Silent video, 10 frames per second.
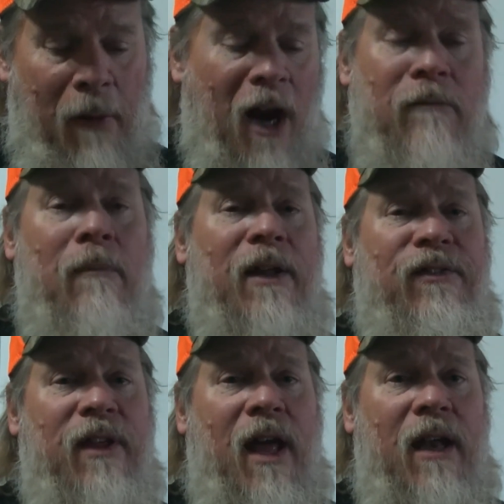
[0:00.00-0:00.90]
bottom of my
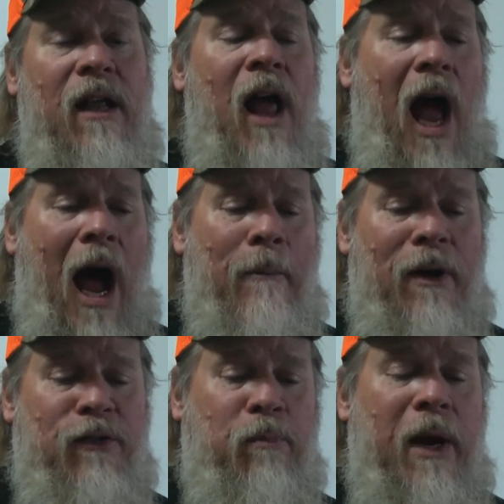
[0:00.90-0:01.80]
set. I'm going
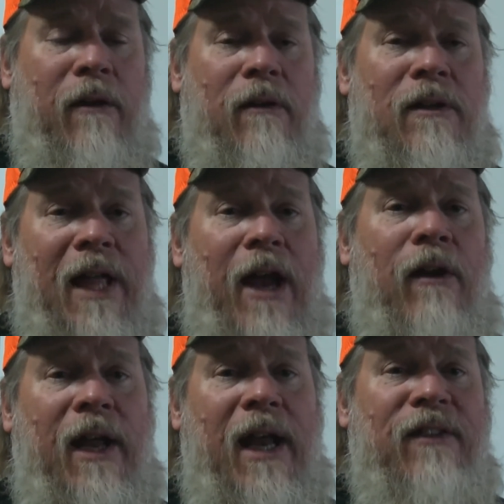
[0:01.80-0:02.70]
to sprinkle it
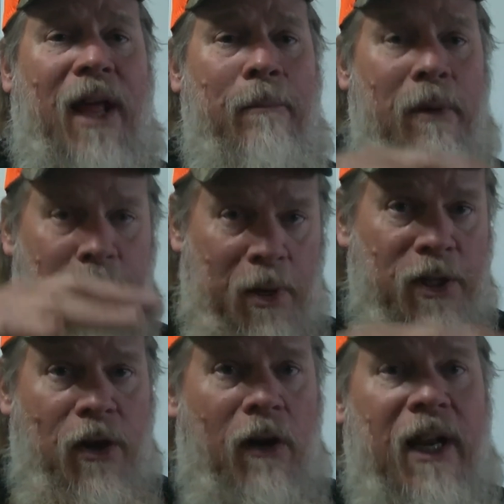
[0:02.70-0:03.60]
layered in as I put
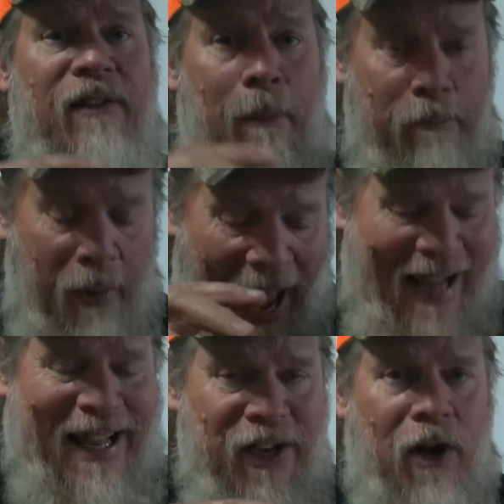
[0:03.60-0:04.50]
dirt in. As I
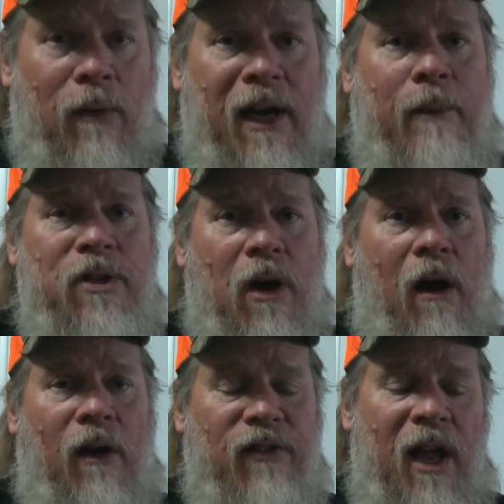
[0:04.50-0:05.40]
pack that dirt around them
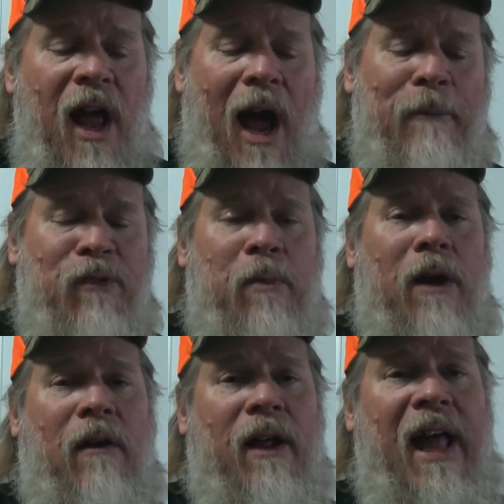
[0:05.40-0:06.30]
jaws, I'm going to
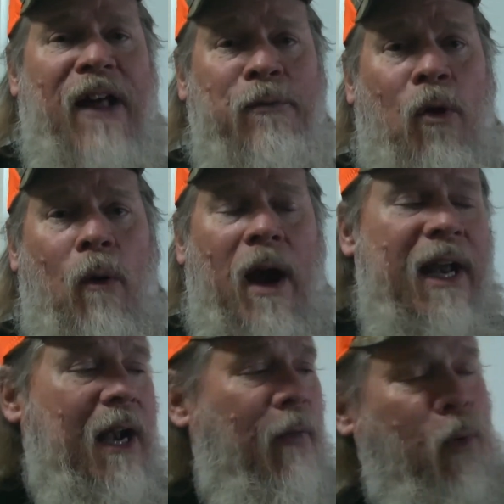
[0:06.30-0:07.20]
sprinkle that calcium chloride
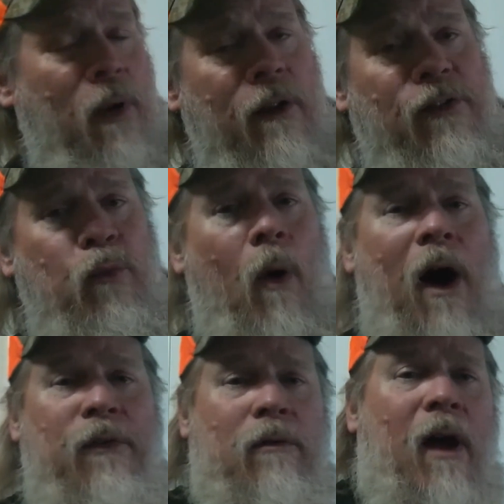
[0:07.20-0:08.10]
in. I'll throw another
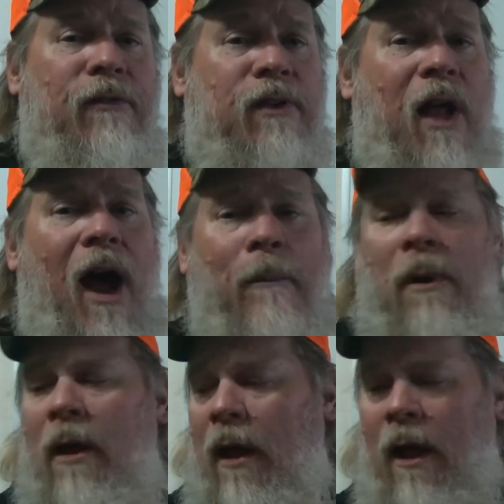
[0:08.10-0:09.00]
swath across the top,
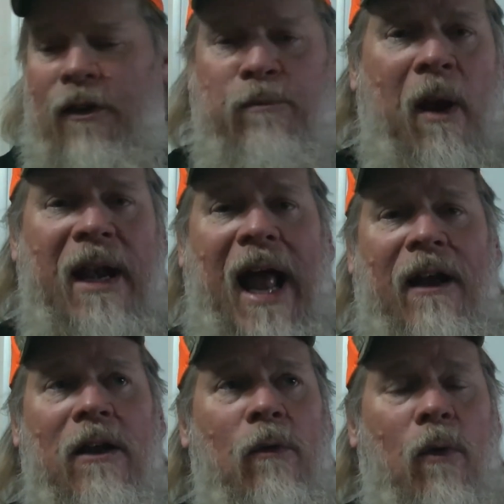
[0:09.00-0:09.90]
spray it out
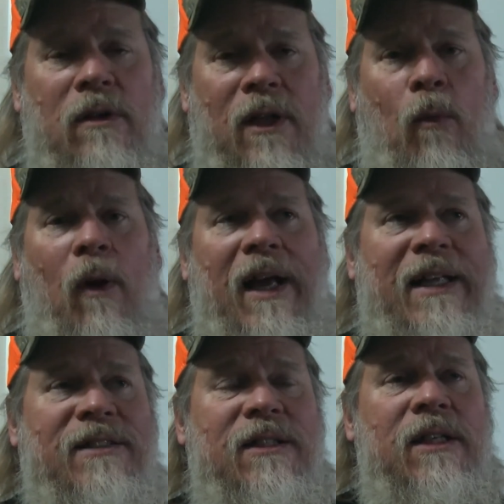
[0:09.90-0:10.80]
in little
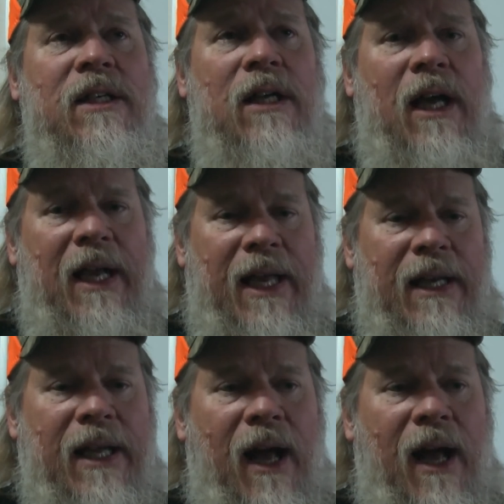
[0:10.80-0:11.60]
ways, and